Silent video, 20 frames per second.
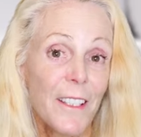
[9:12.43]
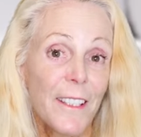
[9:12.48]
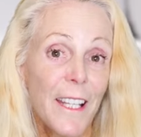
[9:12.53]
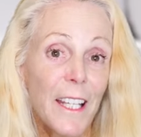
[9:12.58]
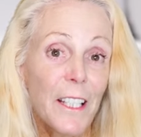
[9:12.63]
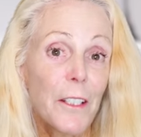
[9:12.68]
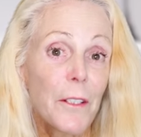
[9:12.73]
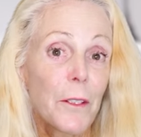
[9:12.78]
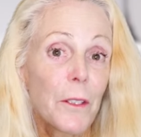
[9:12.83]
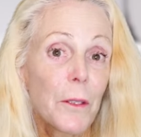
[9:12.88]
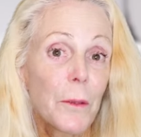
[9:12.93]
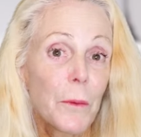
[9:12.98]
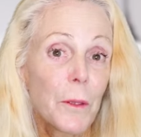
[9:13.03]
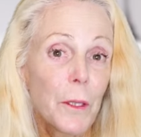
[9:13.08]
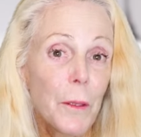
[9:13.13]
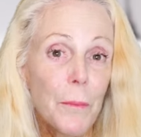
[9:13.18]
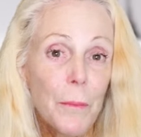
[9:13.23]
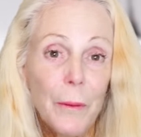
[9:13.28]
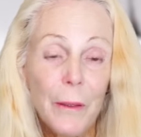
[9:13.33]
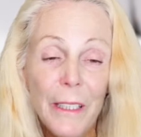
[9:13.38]
that could
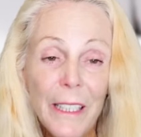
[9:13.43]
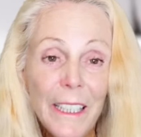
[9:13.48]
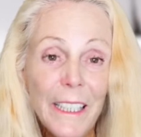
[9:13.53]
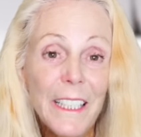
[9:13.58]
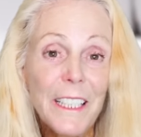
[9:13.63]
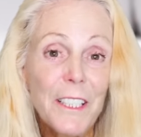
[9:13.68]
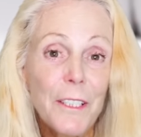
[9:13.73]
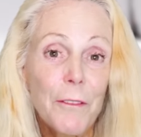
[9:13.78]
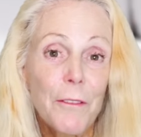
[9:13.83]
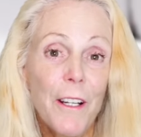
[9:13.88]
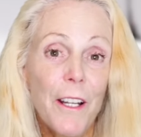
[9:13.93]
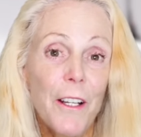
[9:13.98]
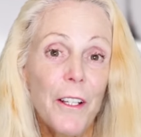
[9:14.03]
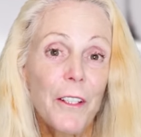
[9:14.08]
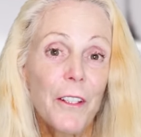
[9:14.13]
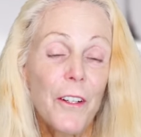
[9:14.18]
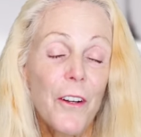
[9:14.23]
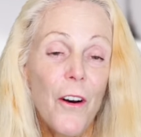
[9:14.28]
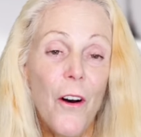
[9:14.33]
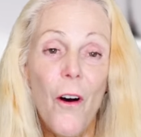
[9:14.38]
completely
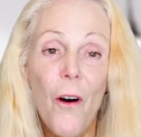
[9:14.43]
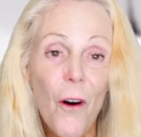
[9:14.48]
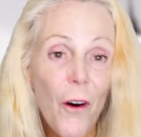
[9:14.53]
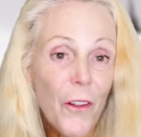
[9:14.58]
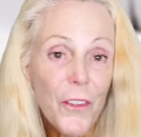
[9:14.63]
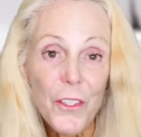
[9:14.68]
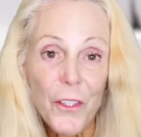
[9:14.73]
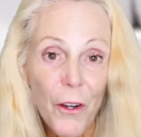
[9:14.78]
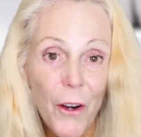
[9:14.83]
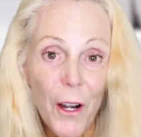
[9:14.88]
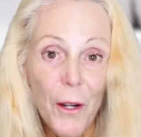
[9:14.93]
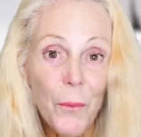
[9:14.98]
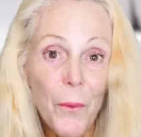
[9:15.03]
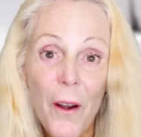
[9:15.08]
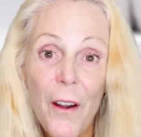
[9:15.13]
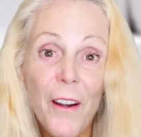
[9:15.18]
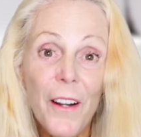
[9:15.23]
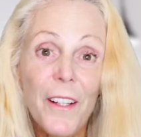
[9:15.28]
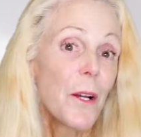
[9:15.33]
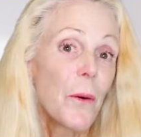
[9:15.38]
derail all your hard
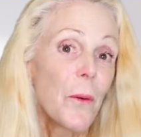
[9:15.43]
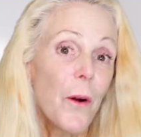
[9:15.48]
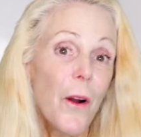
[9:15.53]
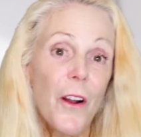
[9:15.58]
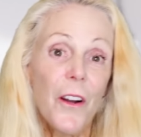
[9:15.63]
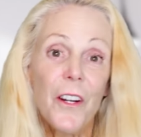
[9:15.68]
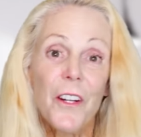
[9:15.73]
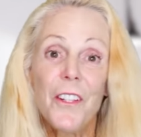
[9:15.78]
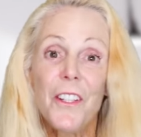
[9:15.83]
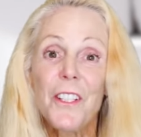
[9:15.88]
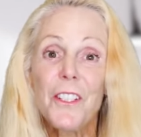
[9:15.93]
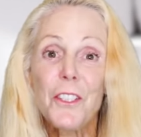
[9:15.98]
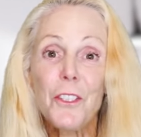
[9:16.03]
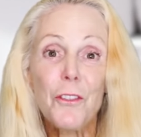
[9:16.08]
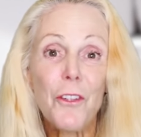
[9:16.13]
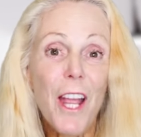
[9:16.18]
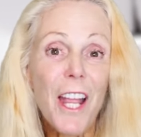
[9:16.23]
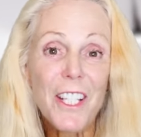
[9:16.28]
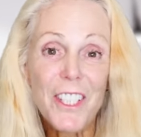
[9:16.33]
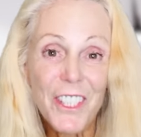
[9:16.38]
work, are these
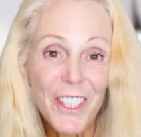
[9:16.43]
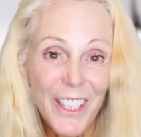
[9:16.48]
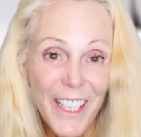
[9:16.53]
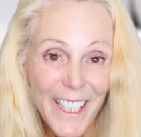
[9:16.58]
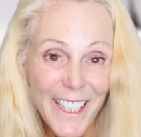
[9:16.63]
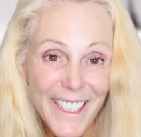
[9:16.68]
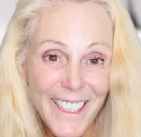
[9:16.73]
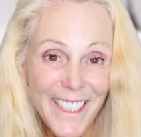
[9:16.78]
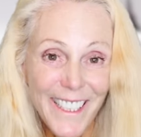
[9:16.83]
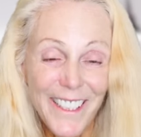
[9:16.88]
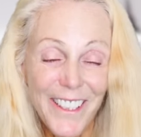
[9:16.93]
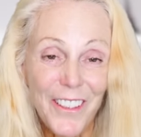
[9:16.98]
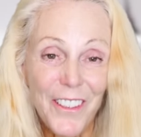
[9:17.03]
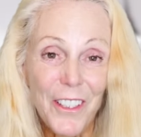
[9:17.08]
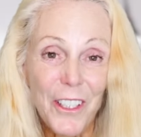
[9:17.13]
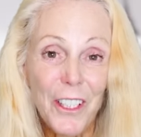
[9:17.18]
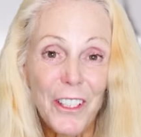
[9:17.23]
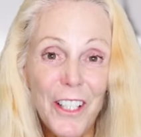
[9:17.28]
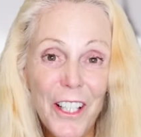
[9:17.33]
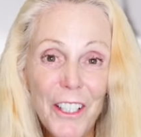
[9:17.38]
trash cans that
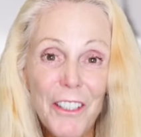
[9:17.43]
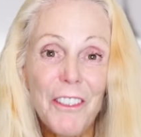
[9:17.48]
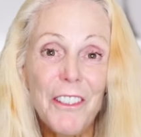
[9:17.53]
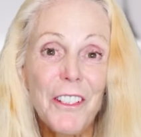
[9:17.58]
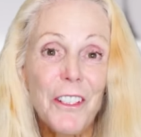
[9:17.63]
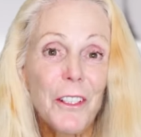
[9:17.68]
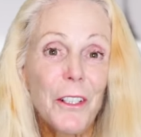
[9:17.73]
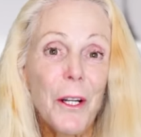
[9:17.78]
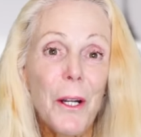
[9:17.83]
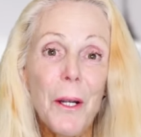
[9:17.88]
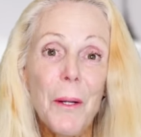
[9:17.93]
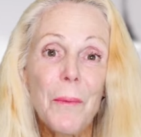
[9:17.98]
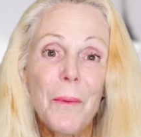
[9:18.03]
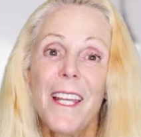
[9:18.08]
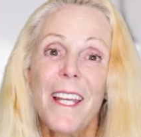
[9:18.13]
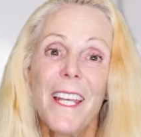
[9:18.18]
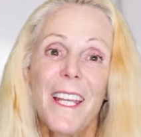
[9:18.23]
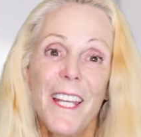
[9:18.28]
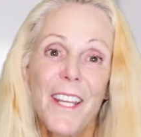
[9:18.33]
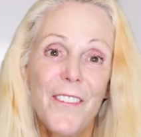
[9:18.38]
are cluttering the curb.
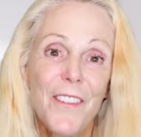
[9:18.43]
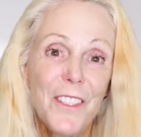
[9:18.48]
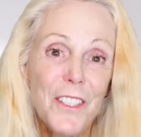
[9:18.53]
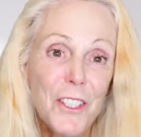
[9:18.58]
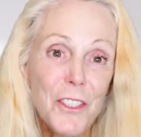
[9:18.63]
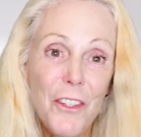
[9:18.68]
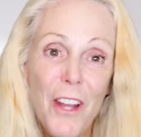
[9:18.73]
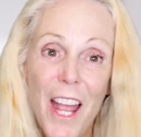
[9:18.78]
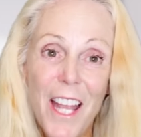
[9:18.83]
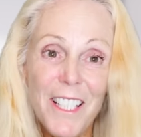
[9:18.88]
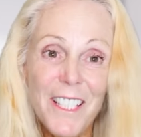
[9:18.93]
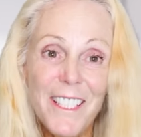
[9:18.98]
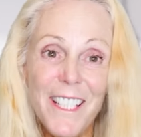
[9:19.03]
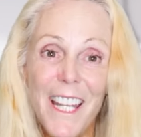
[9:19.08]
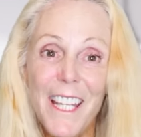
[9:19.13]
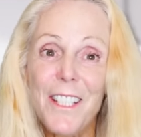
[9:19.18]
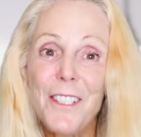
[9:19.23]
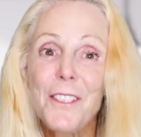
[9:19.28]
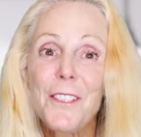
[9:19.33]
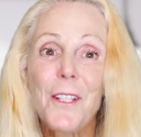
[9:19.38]
If it's trash
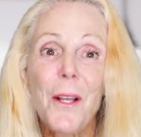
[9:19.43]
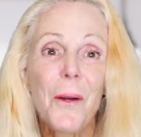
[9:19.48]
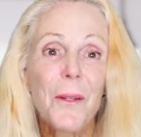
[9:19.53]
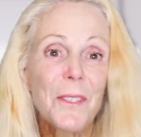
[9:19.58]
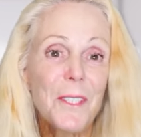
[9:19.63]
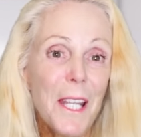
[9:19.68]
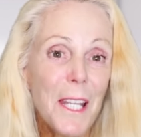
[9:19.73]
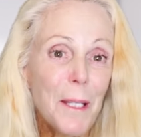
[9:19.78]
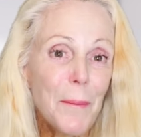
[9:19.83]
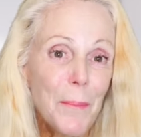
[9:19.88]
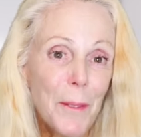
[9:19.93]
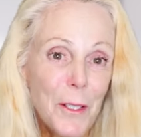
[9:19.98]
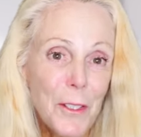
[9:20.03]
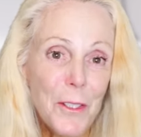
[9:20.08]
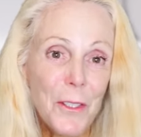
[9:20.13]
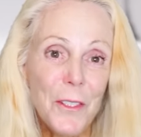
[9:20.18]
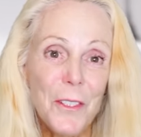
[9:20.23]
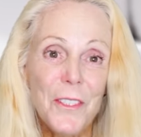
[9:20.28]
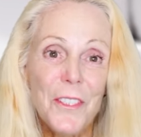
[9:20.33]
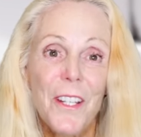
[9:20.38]
day, don't take
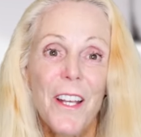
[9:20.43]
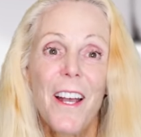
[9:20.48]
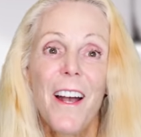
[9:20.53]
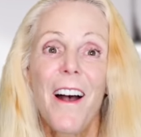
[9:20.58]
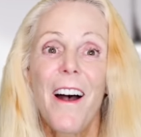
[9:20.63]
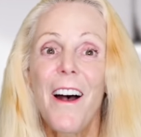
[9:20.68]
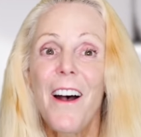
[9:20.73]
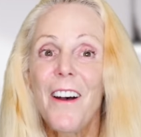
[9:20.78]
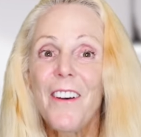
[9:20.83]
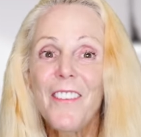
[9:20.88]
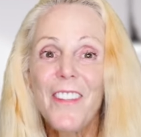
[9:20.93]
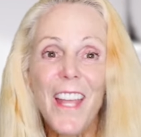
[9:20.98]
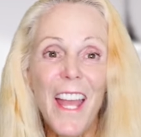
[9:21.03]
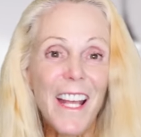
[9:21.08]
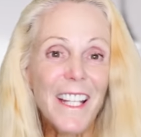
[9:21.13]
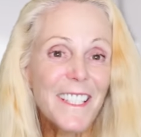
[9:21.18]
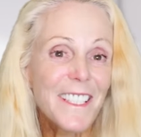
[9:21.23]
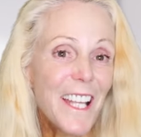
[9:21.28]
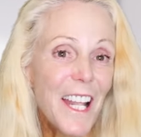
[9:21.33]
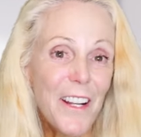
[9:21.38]
pictures of the
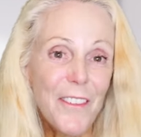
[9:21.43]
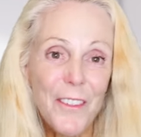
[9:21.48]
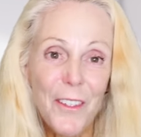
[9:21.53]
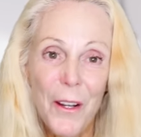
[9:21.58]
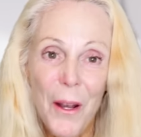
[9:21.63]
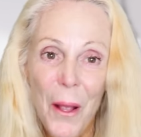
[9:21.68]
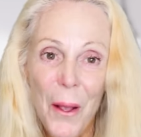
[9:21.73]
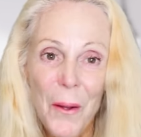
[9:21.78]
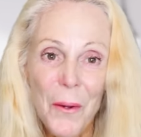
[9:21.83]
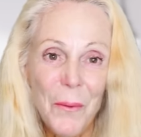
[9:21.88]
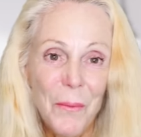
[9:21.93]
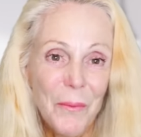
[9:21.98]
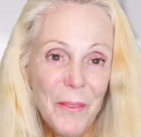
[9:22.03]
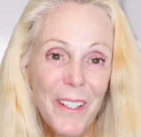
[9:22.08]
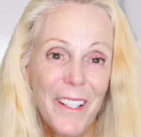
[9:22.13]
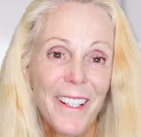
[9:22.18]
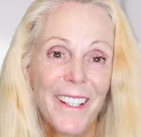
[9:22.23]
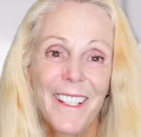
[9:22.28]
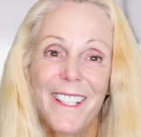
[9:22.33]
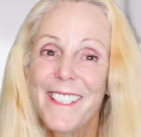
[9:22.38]
outside of your
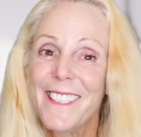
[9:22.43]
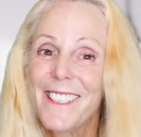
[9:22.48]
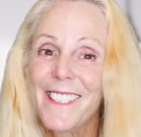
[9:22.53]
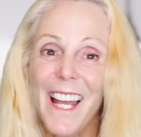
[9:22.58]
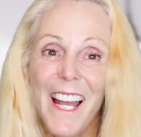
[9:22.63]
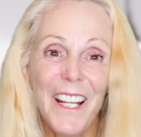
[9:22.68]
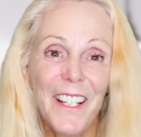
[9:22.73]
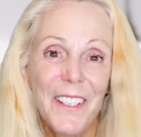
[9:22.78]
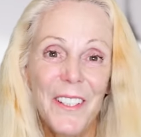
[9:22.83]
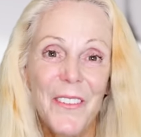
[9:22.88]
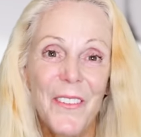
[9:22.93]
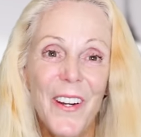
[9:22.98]
home. It's not gonna